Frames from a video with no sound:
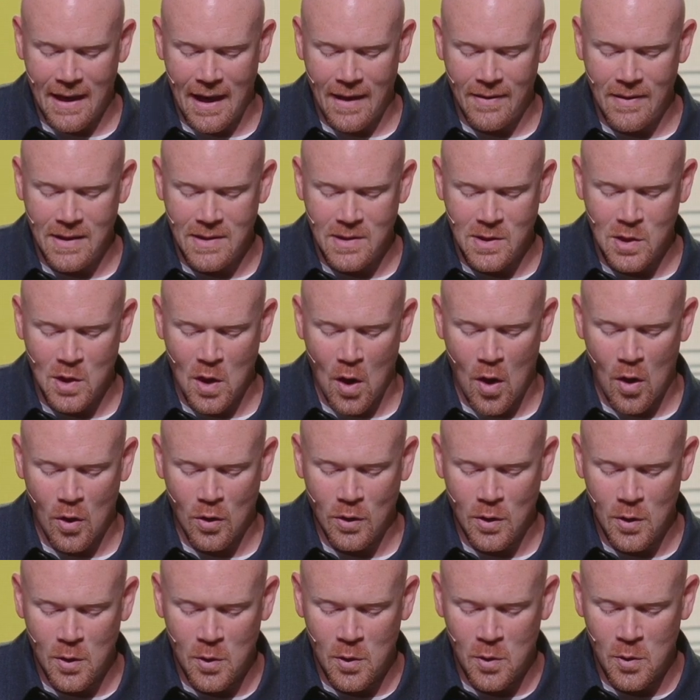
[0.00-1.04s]
and then Saul
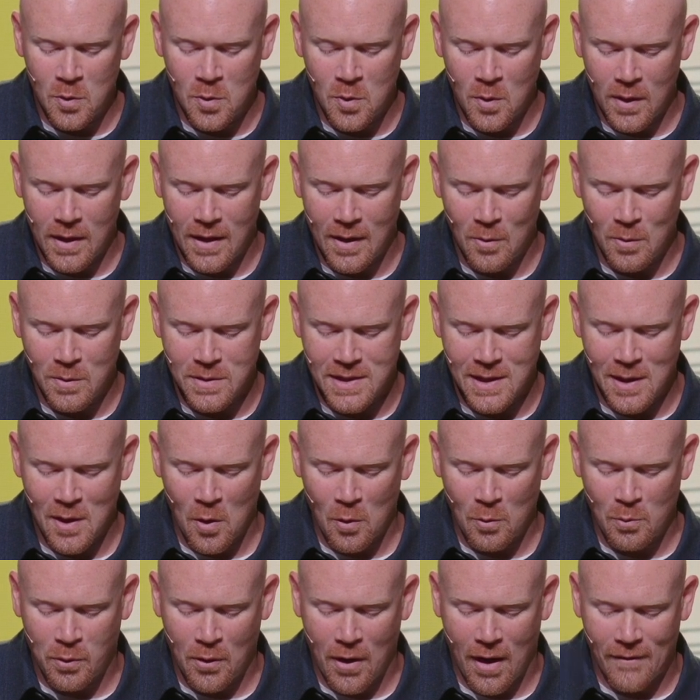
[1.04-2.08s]
knew it was the
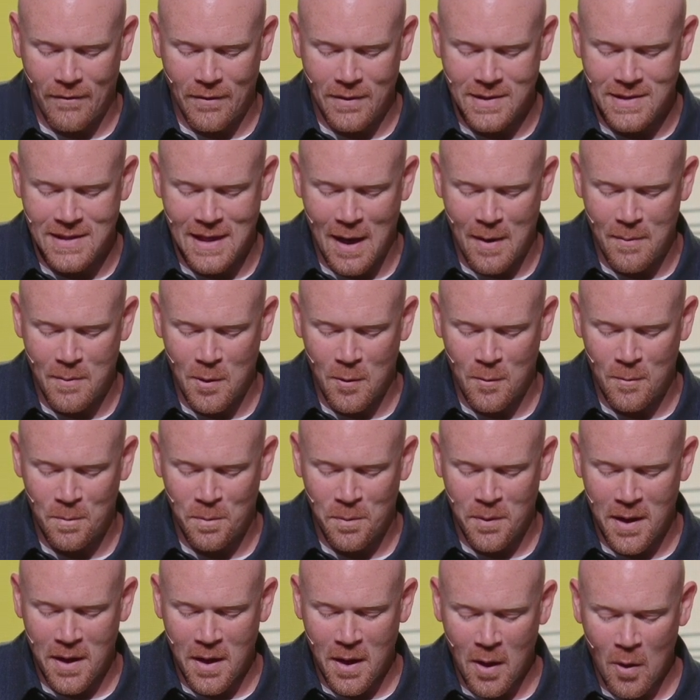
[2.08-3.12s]
old prophet Samuel.
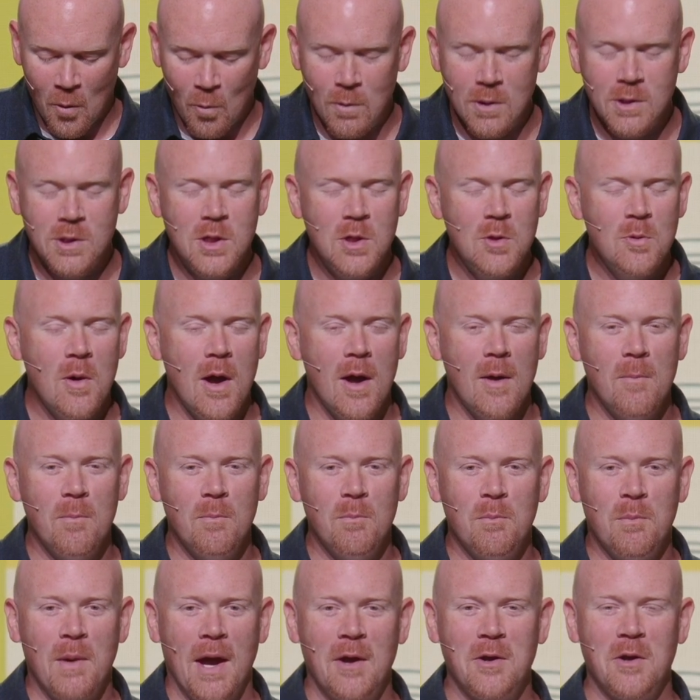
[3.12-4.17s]
Would you
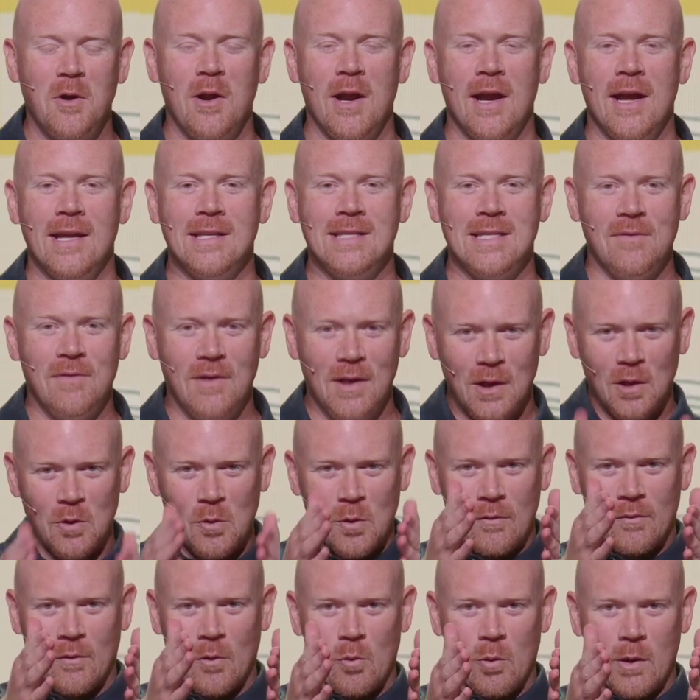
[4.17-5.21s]
um, bow your heads, even in
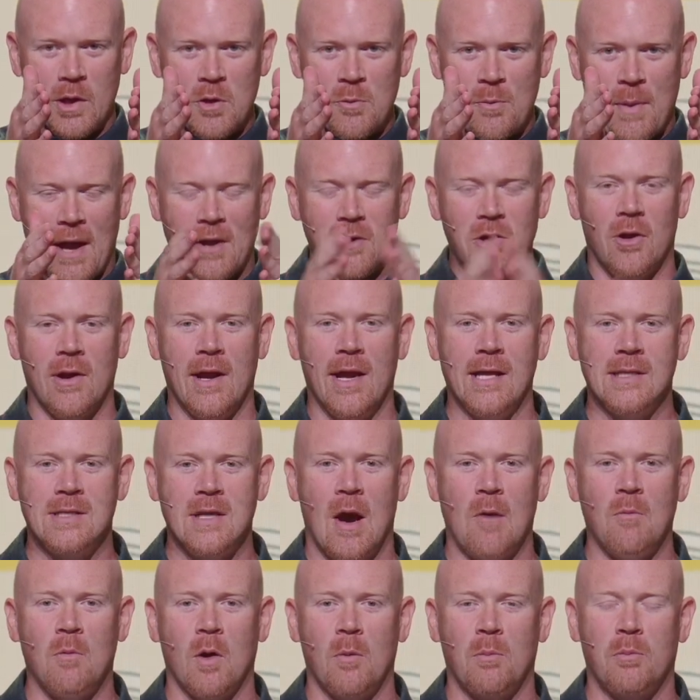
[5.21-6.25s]
Louisville, will you bow your heads?
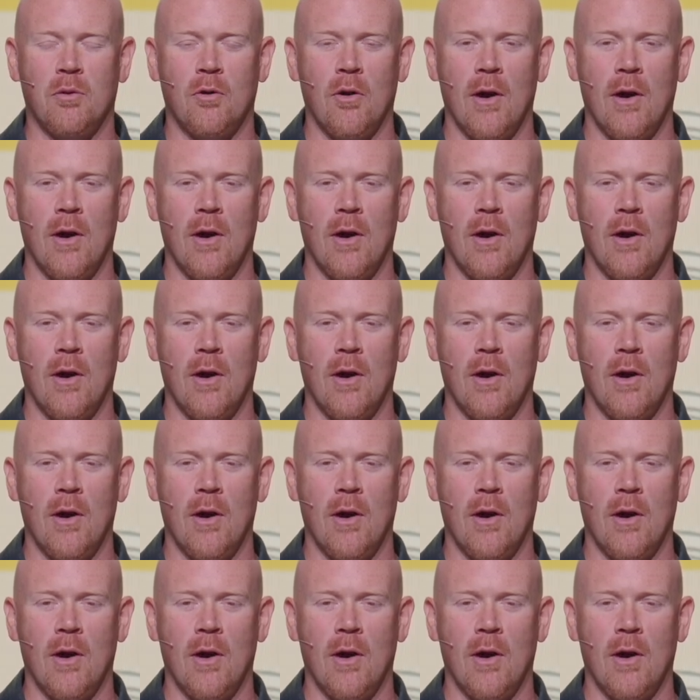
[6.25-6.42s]
I want to